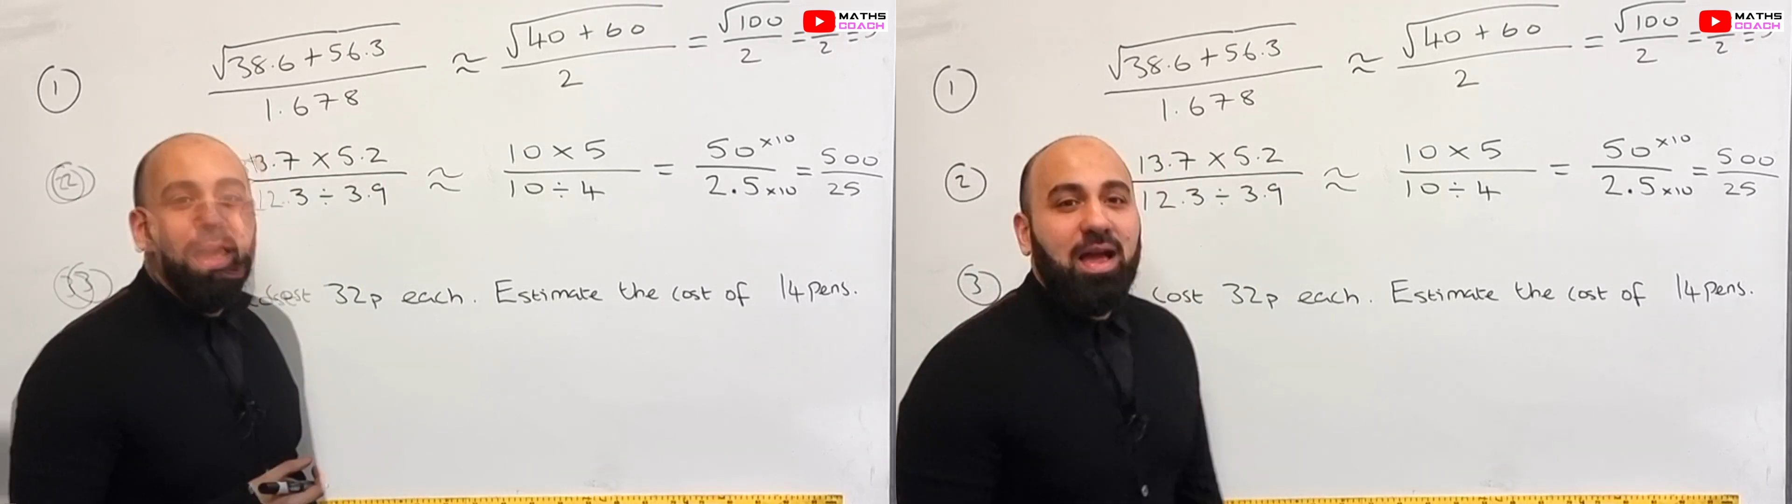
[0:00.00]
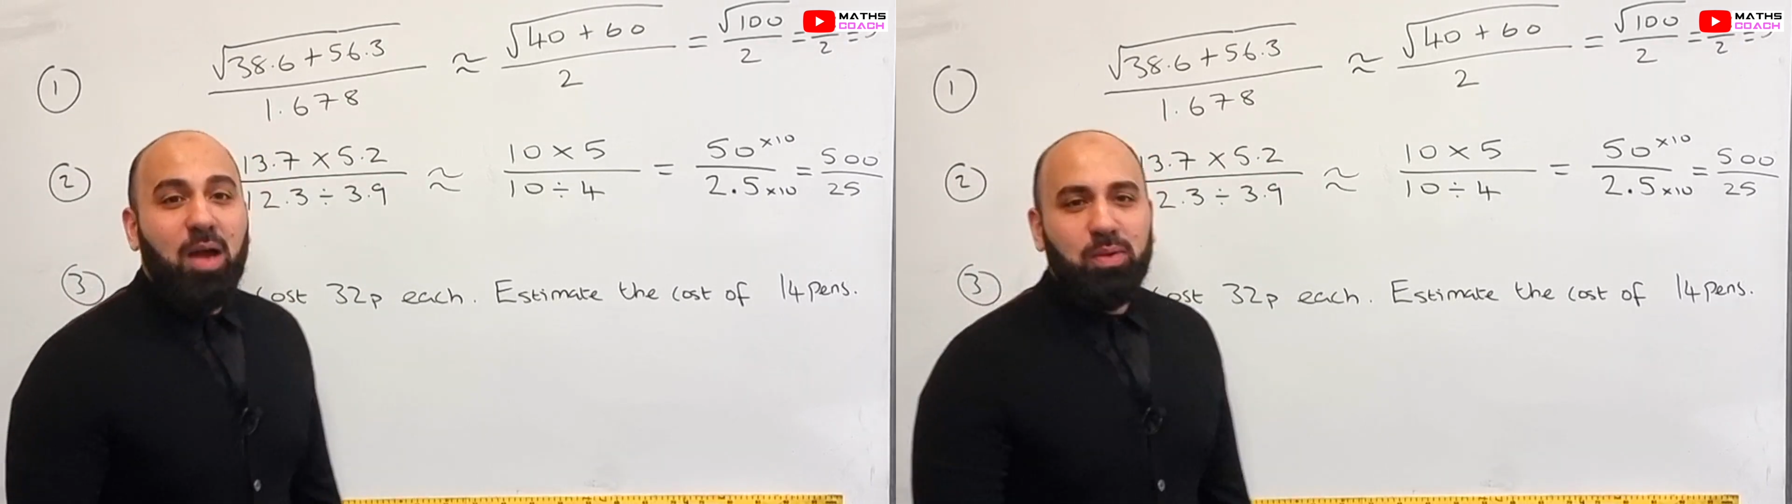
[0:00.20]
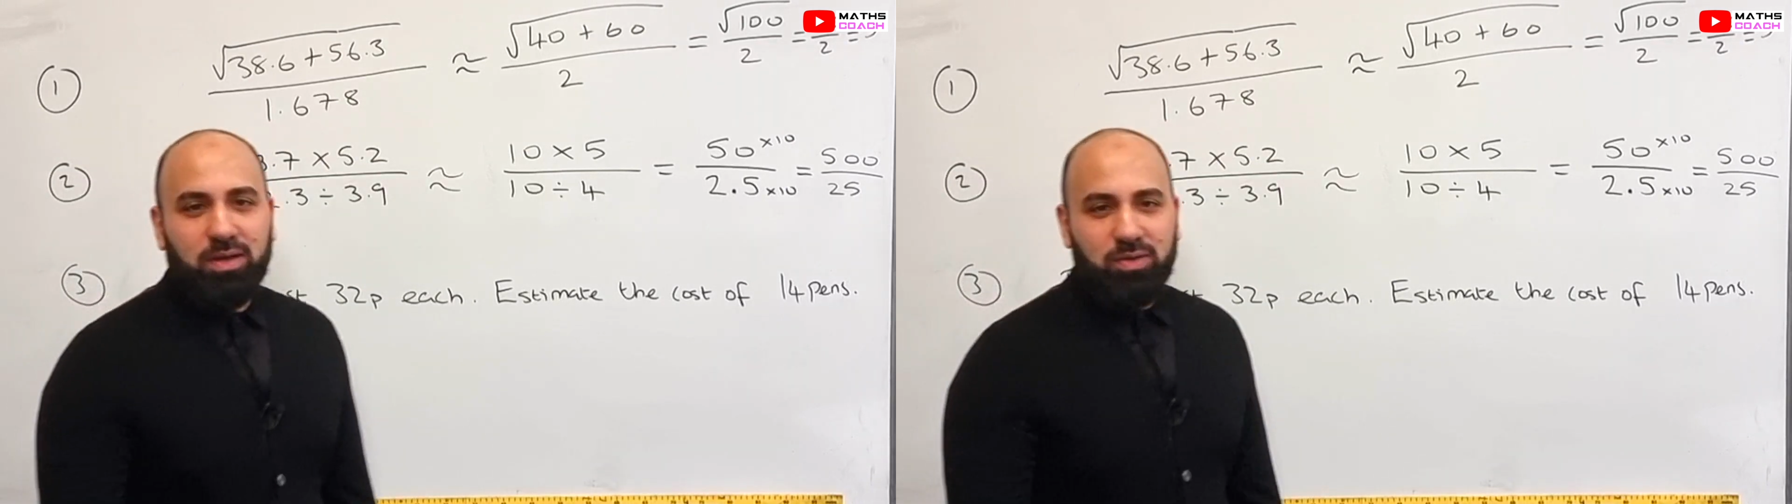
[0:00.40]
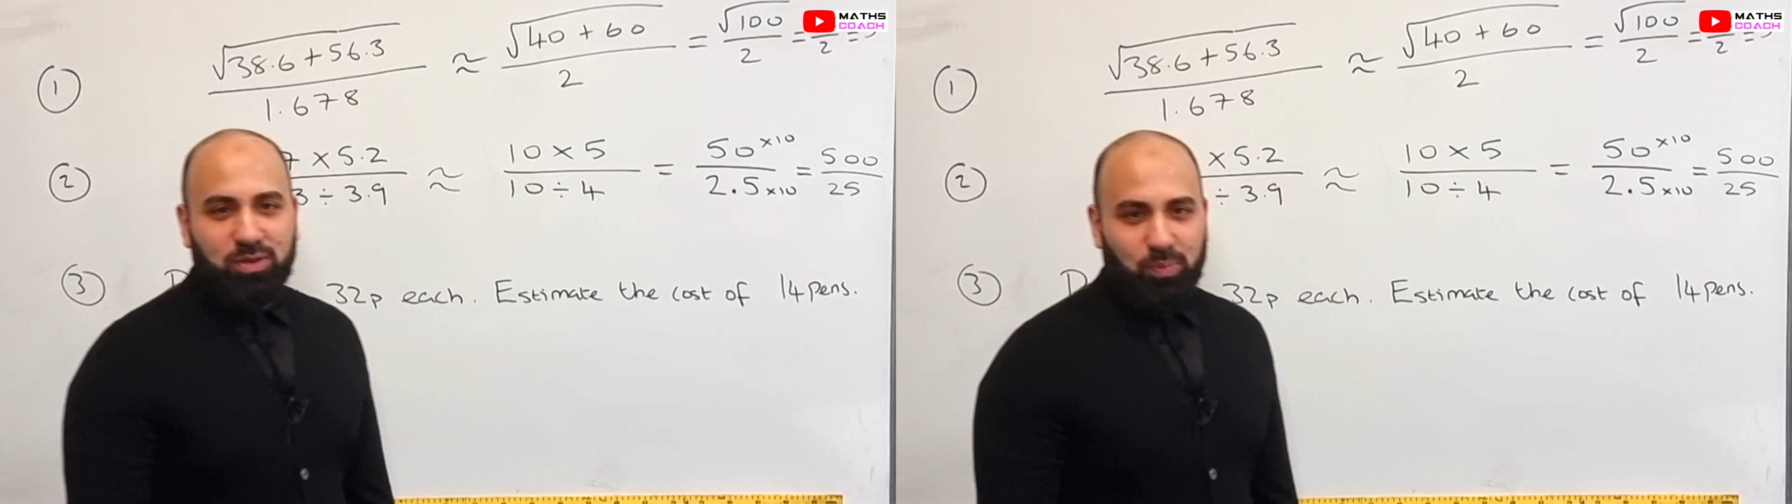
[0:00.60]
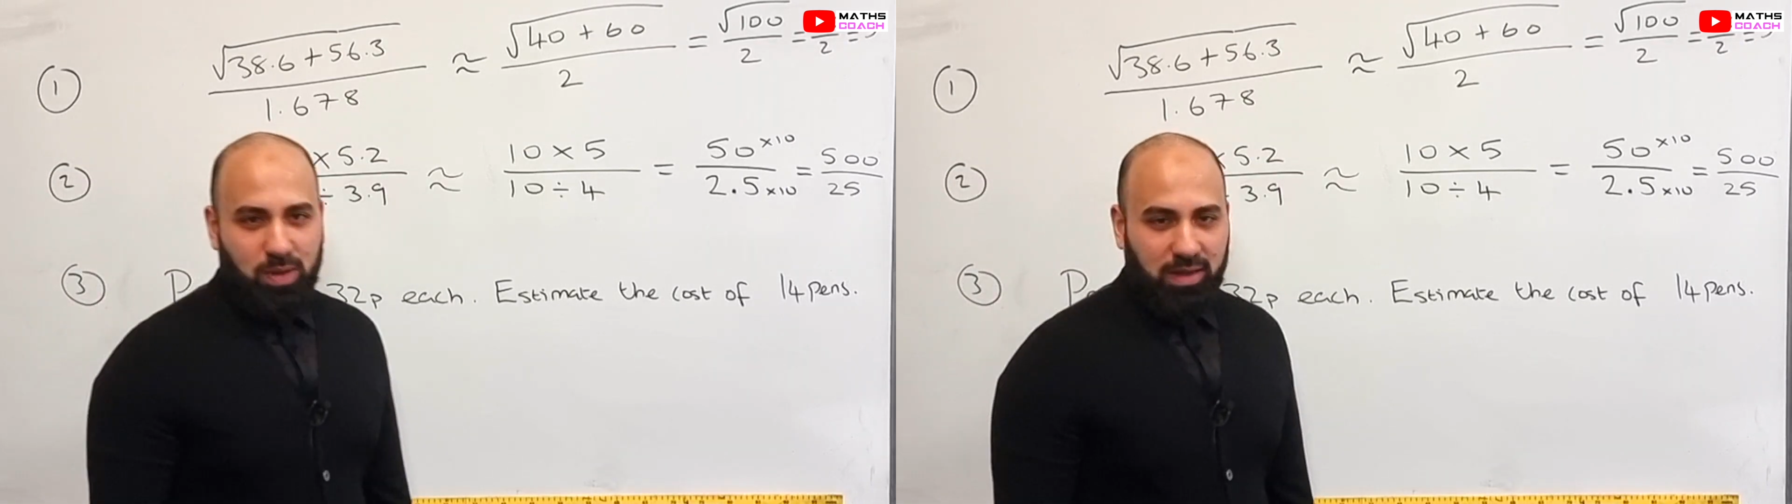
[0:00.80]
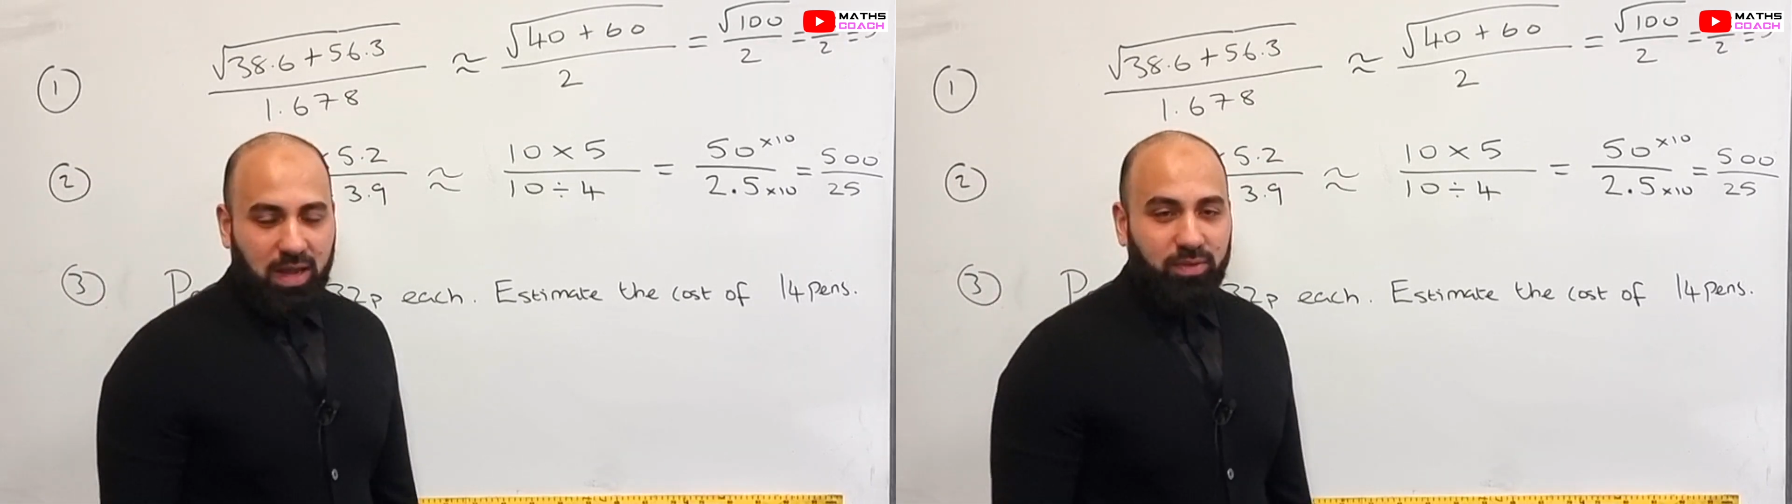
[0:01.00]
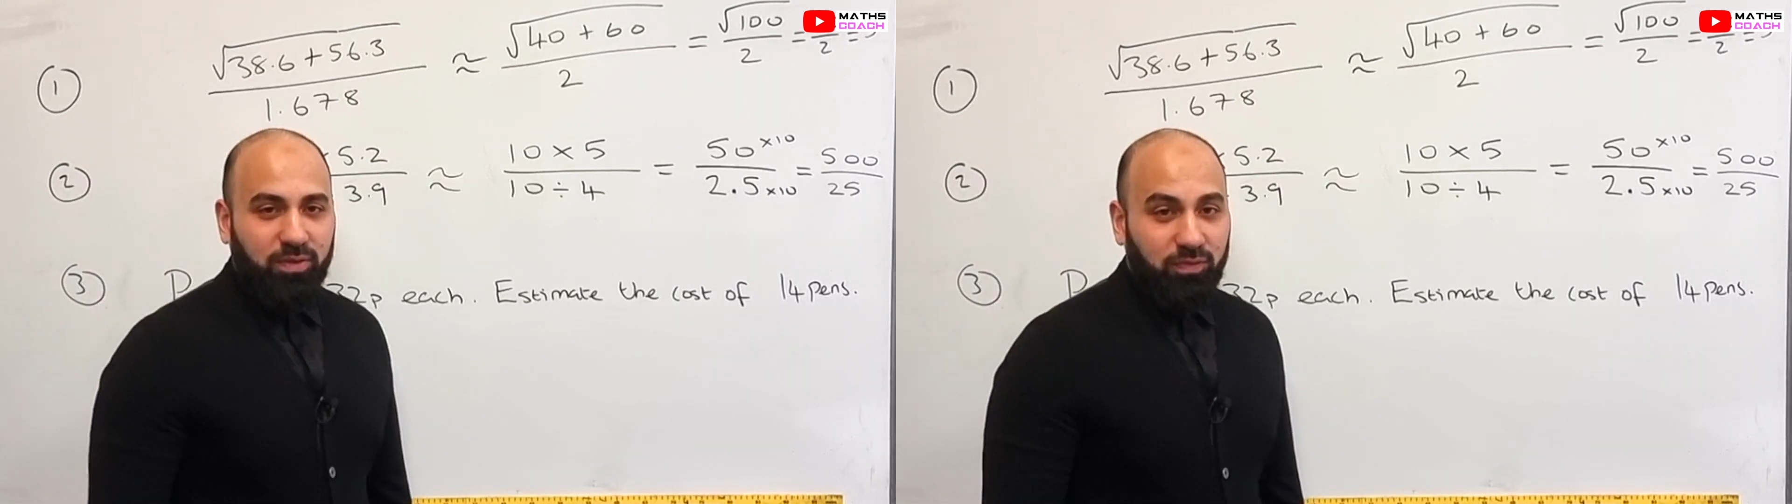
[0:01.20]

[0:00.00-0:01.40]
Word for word: How are we going to work out the